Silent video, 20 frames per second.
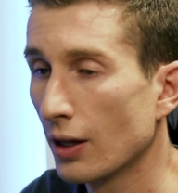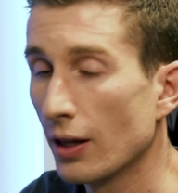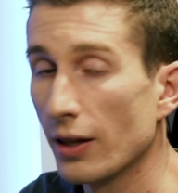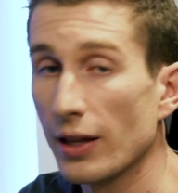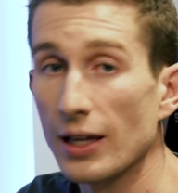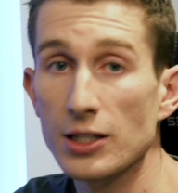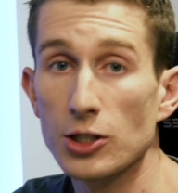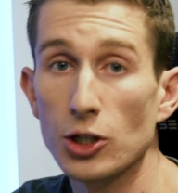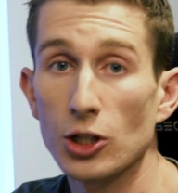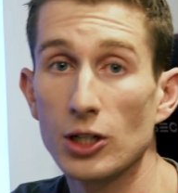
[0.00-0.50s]

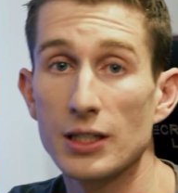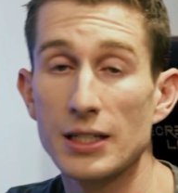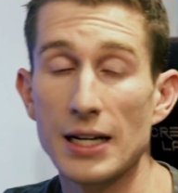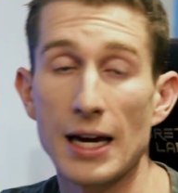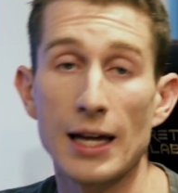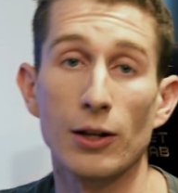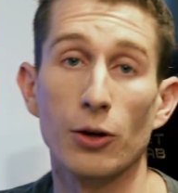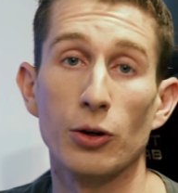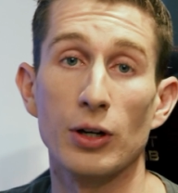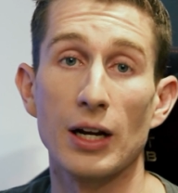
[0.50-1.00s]
That's going to
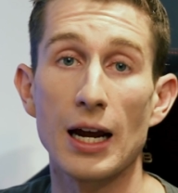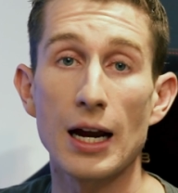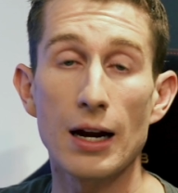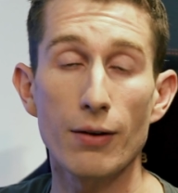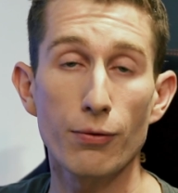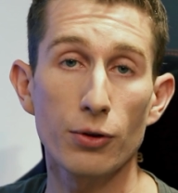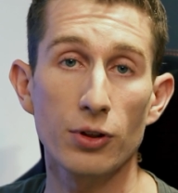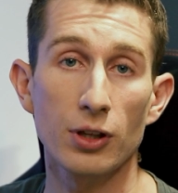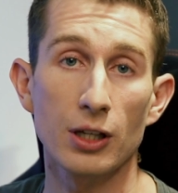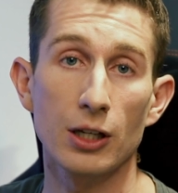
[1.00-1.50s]
download
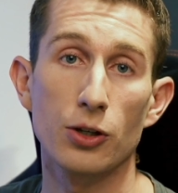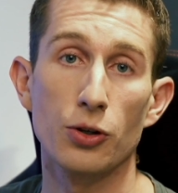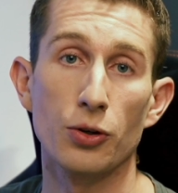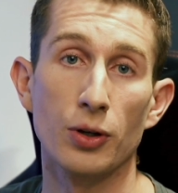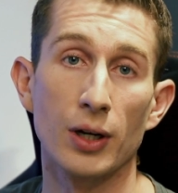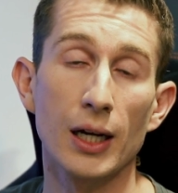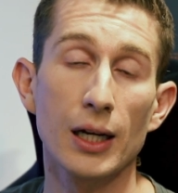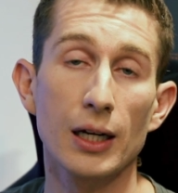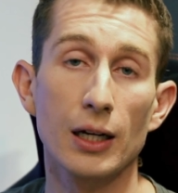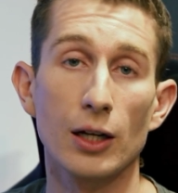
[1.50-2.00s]
everything you
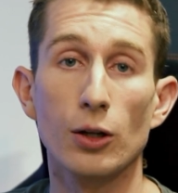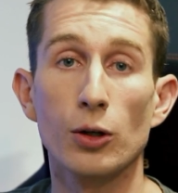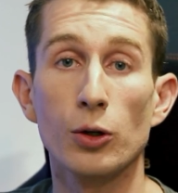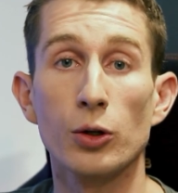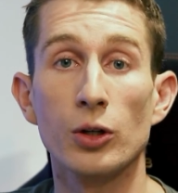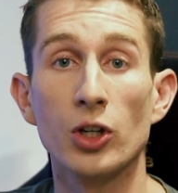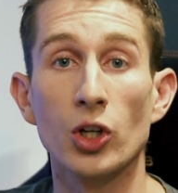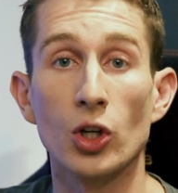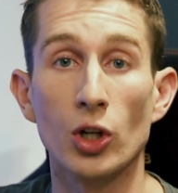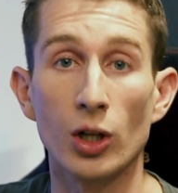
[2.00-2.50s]
need,
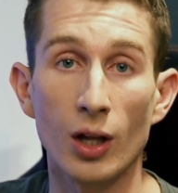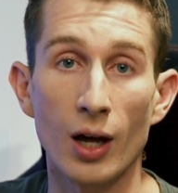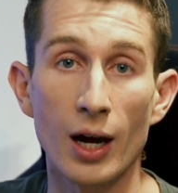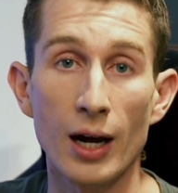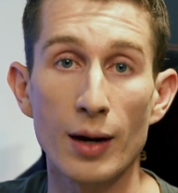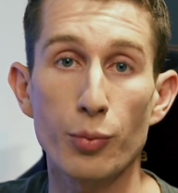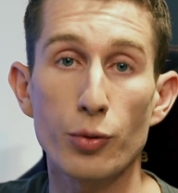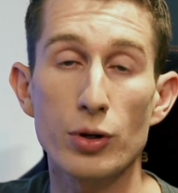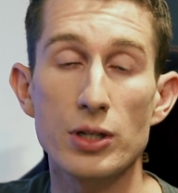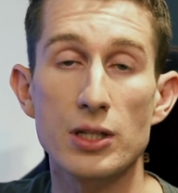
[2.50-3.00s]
including your
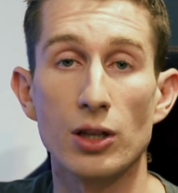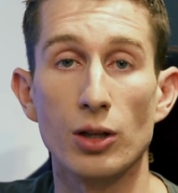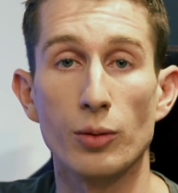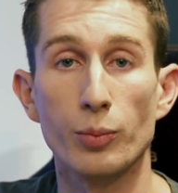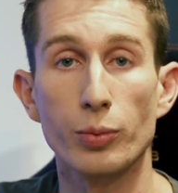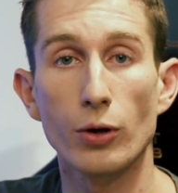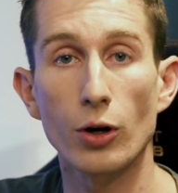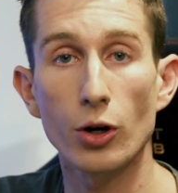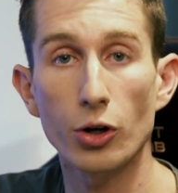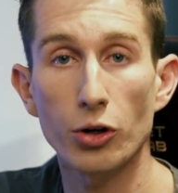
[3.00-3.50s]
libraries and the
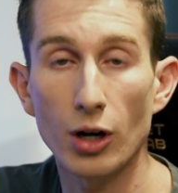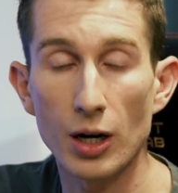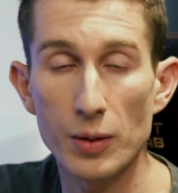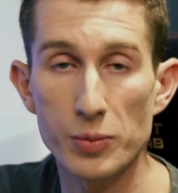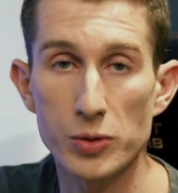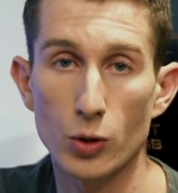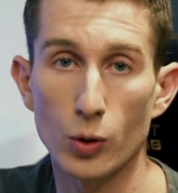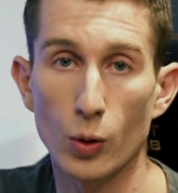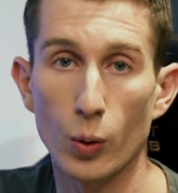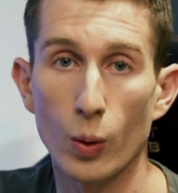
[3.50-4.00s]

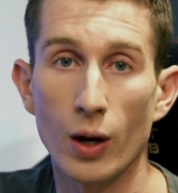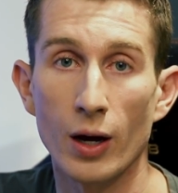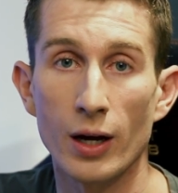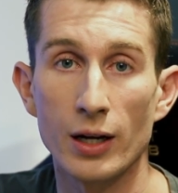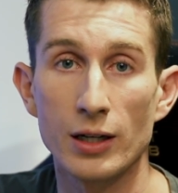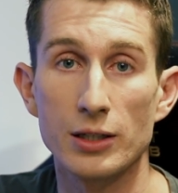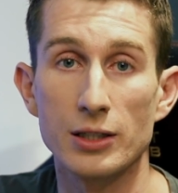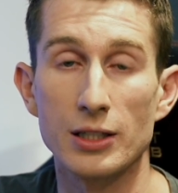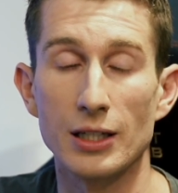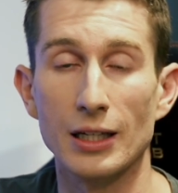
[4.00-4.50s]
programs
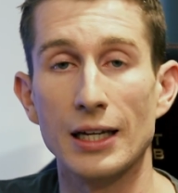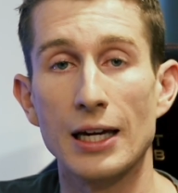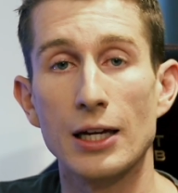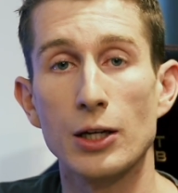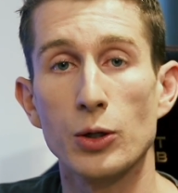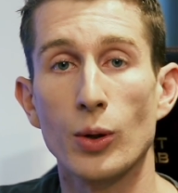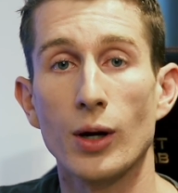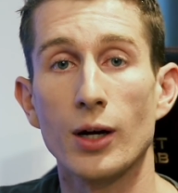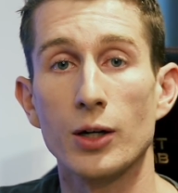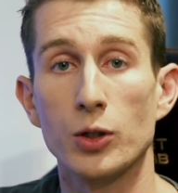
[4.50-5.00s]
required to get
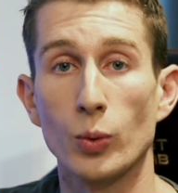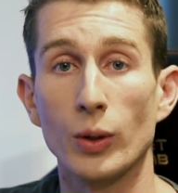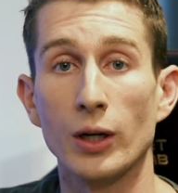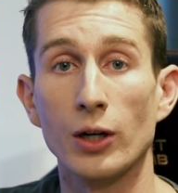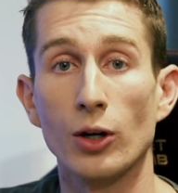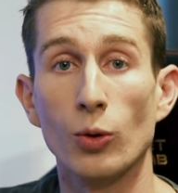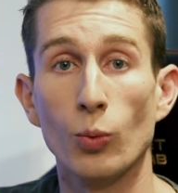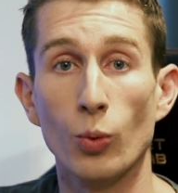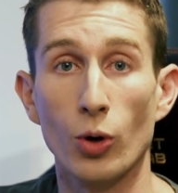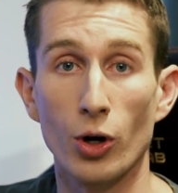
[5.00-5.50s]
your
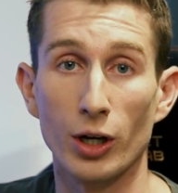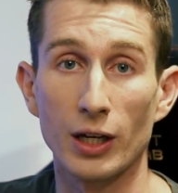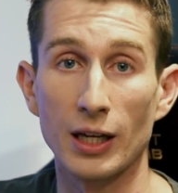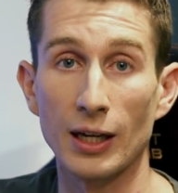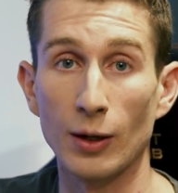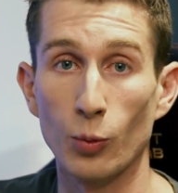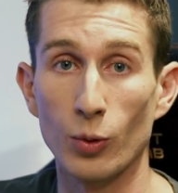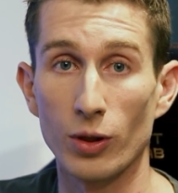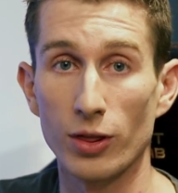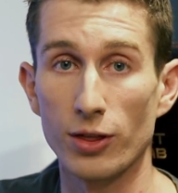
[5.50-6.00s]
Arduino
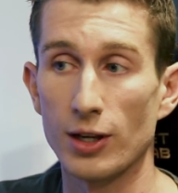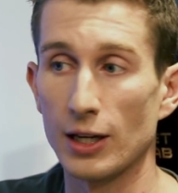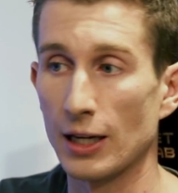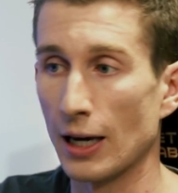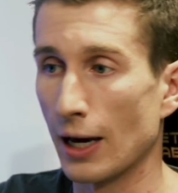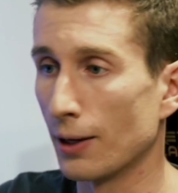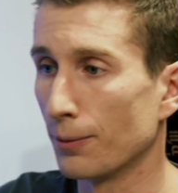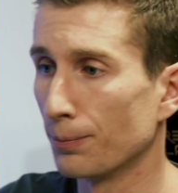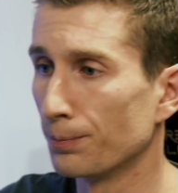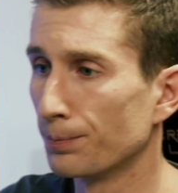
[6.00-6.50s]
working with the
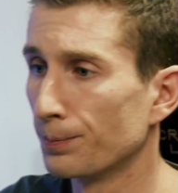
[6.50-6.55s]
game.